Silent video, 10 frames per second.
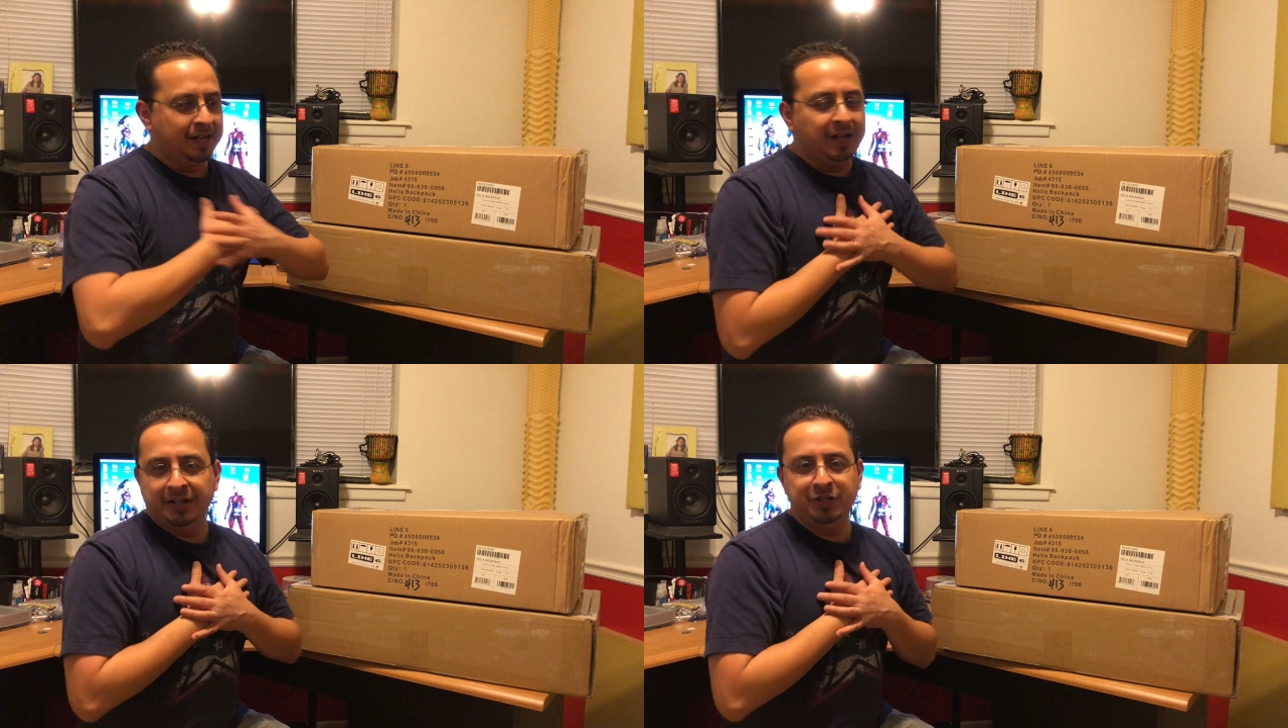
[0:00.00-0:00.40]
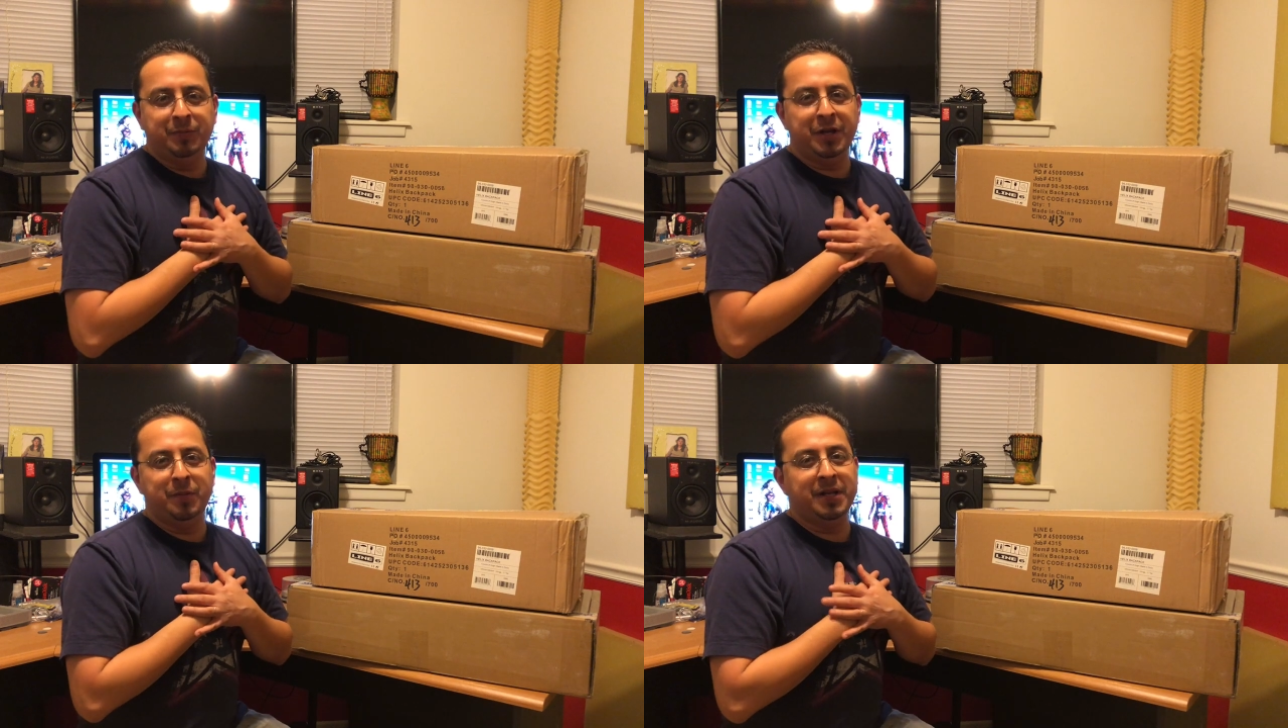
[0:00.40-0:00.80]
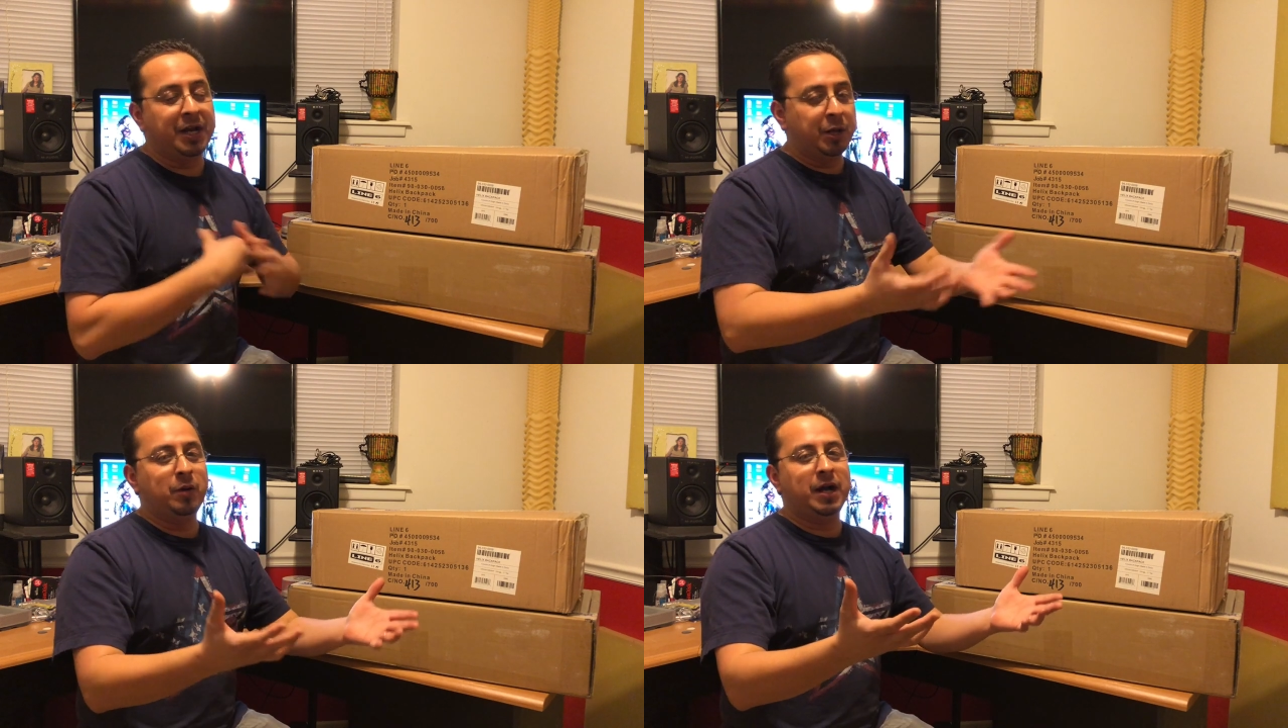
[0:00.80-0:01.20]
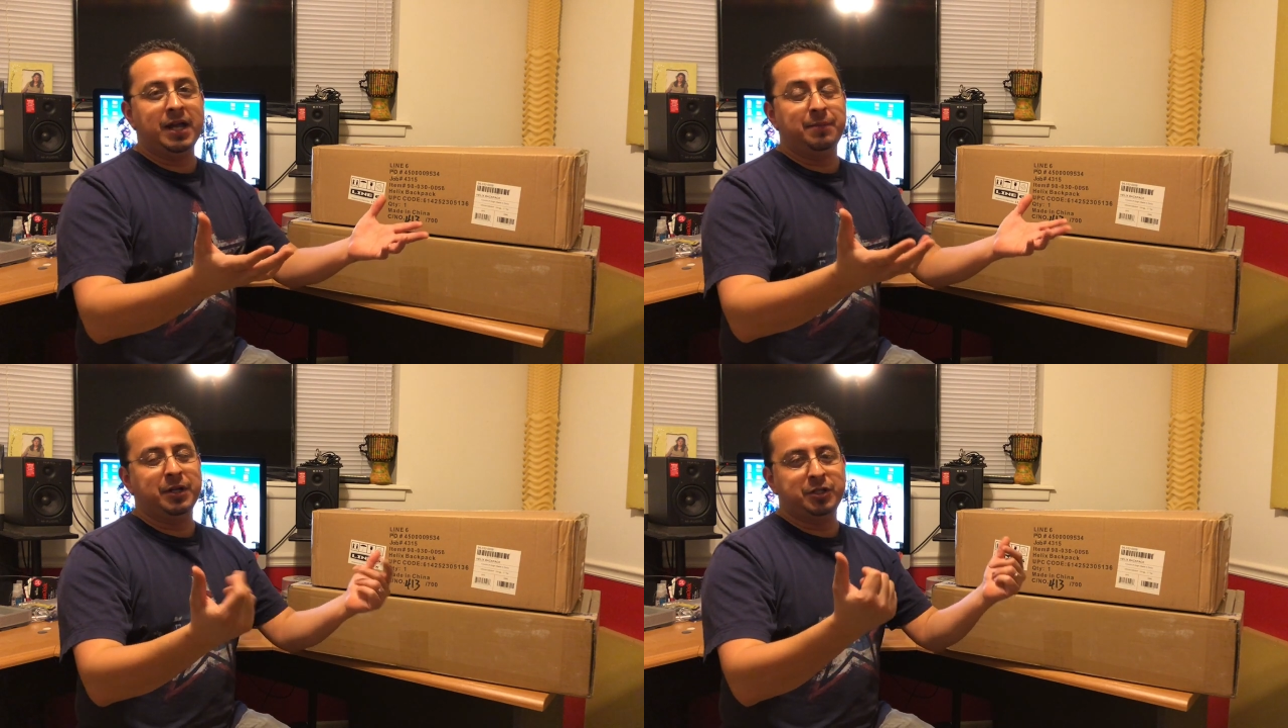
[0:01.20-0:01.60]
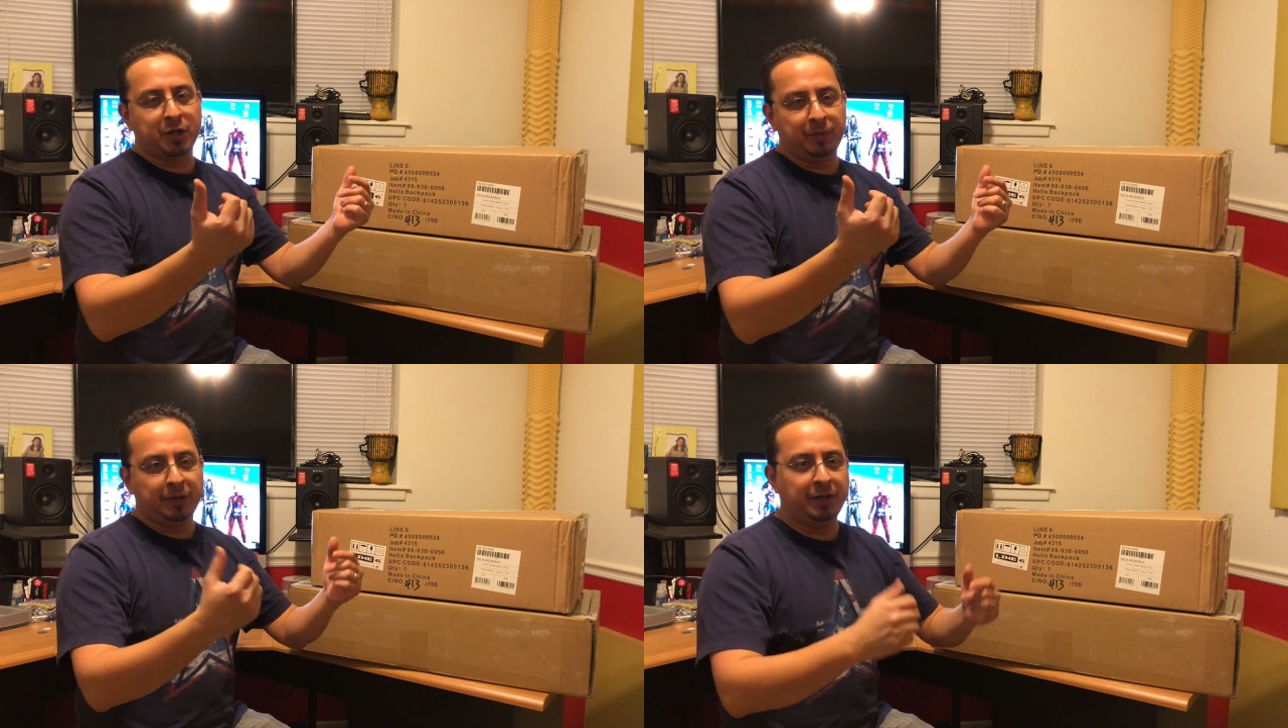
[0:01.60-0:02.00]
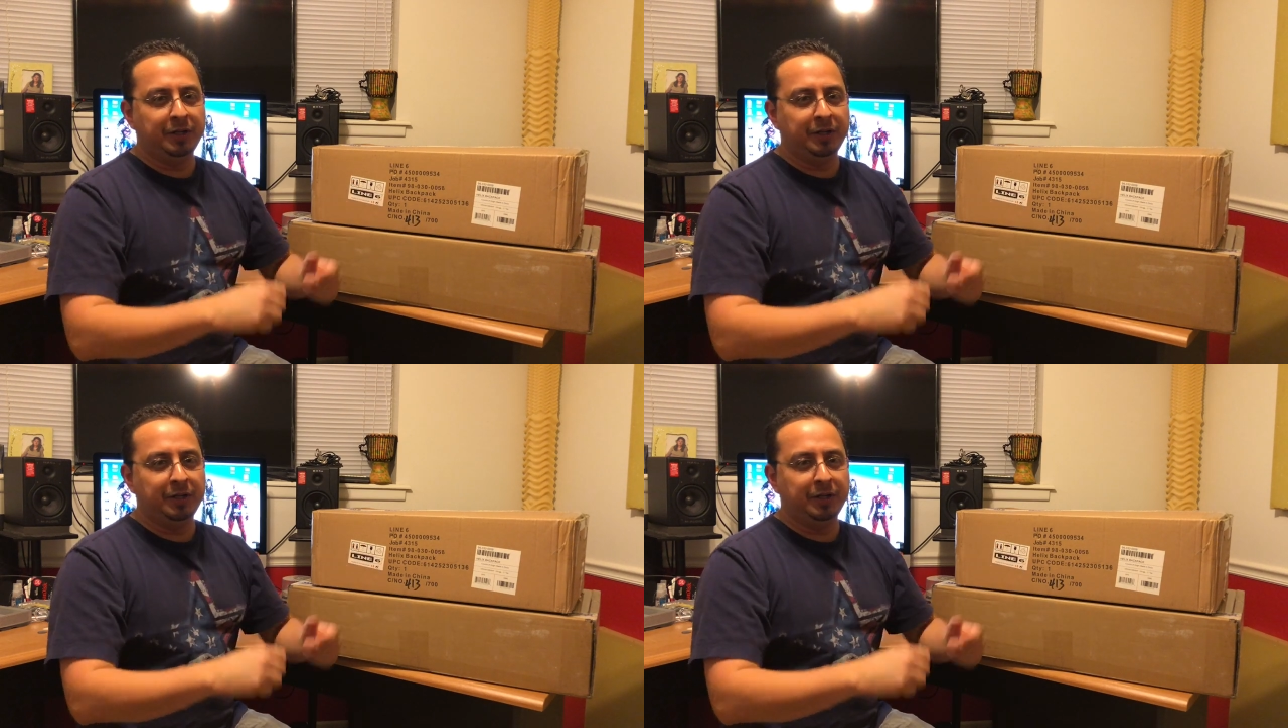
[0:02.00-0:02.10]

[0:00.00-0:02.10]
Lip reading: As you may or may not know, I am a guitar player,